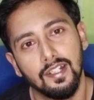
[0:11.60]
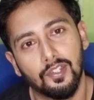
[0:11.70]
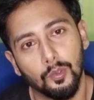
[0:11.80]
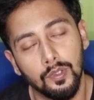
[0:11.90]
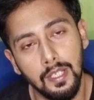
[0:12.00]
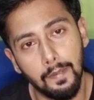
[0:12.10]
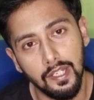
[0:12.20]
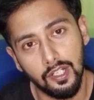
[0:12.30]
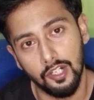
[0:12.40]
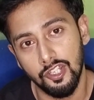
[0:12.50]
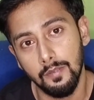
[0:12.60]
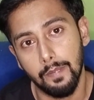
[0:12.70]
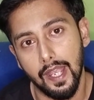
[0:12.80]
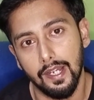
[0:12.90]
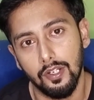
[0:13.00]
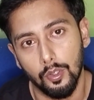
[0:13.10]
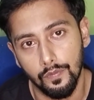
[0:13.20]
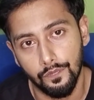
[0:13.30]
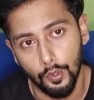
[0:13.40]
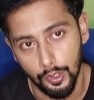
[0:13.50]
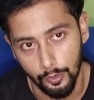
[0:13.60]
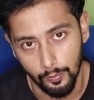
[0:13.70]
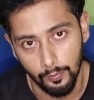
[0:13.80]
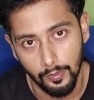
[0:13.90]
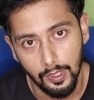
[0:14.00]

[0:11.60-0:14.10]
It's only by cutting back on volume.